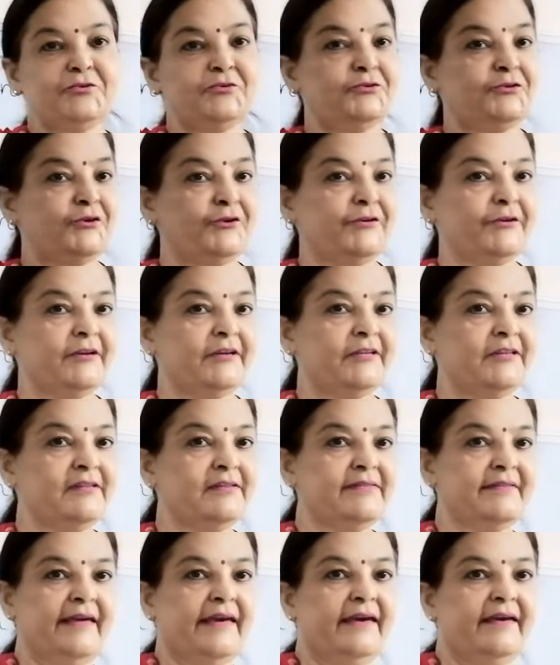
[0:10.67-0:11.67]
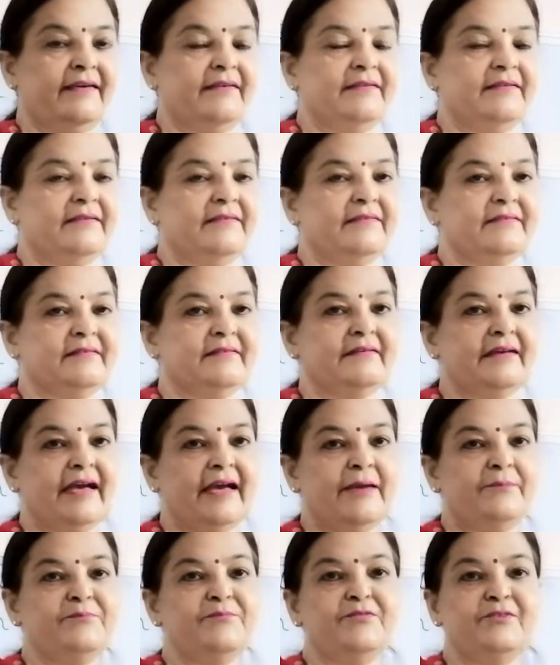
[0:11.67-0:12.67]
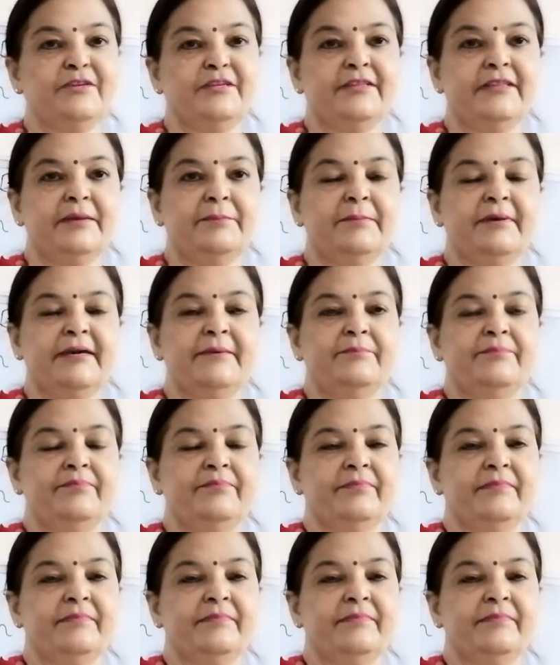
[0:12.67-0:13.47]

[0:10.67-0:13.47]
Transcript: Tutorials and uh, I'm Sunita ma'am.